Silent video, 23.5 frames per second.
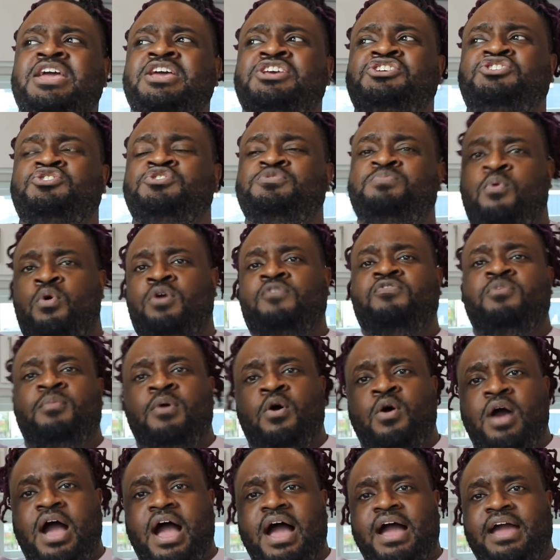She was born from
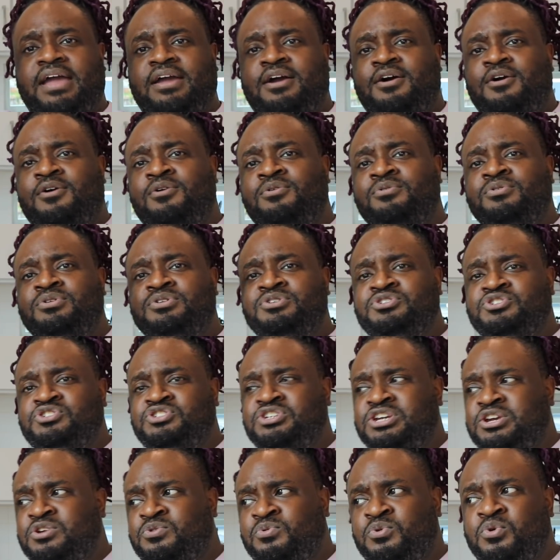Ohio.
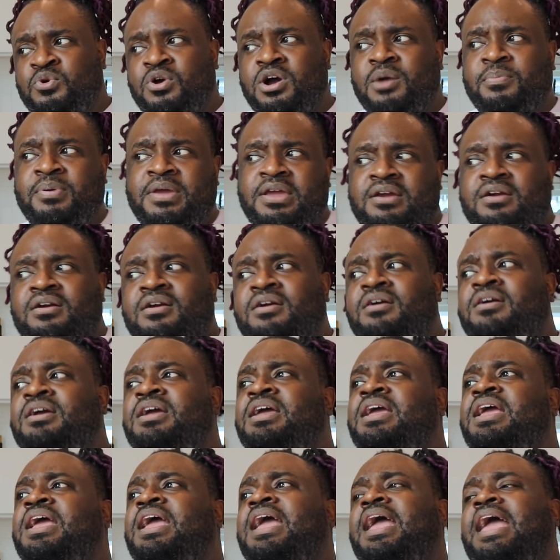She grew up here.